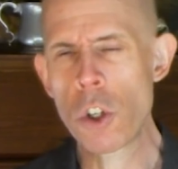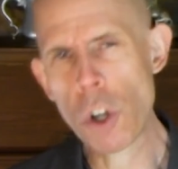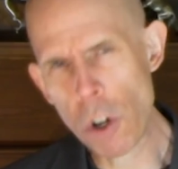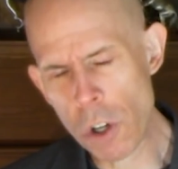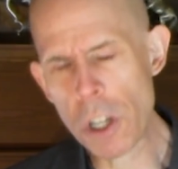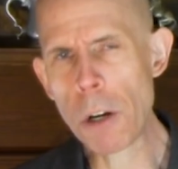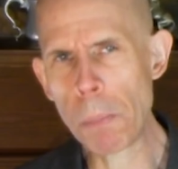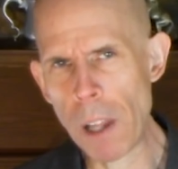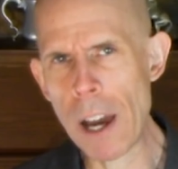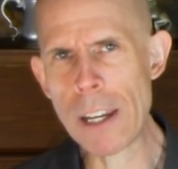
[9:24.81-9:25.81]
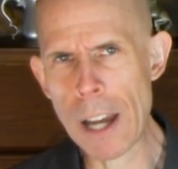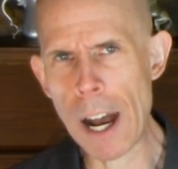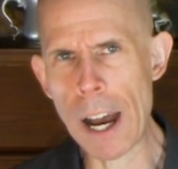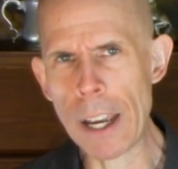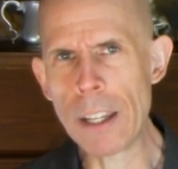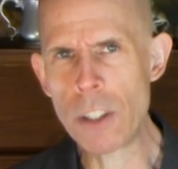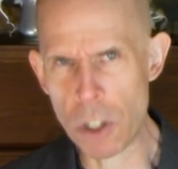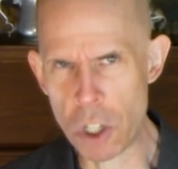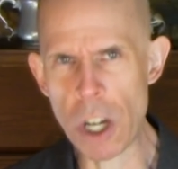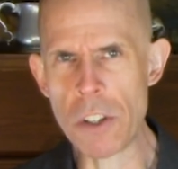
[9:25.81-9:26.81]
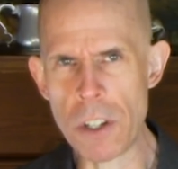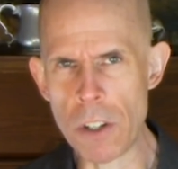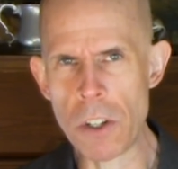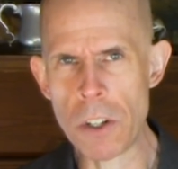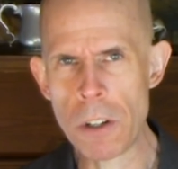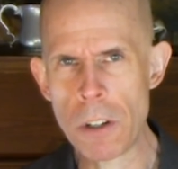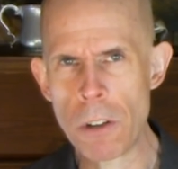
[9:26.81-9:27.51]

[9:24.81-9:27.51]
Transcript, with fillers: turning a blind eye to justice